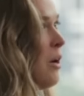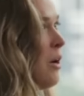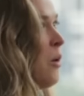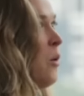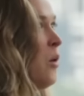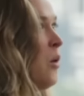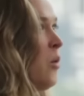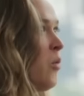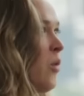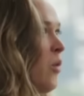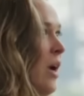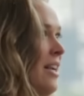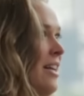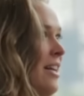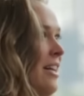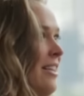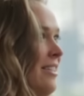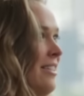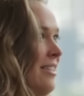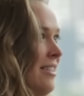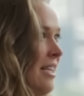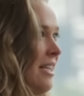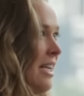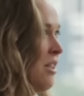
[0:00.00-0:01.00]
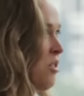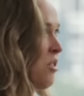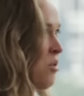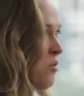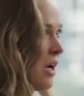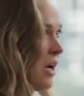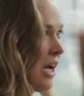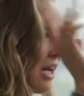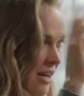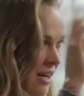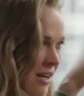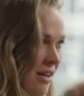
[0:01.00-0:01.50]
whole Reddit like
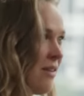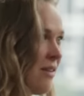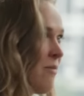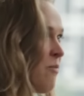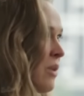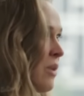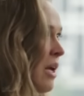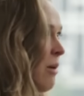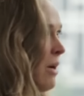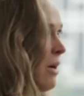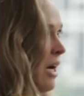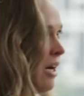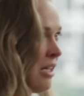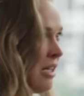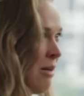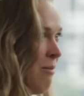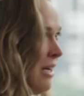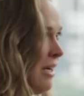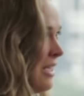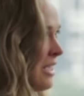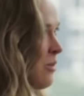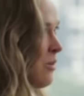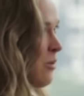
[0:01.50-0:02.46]
thread about the best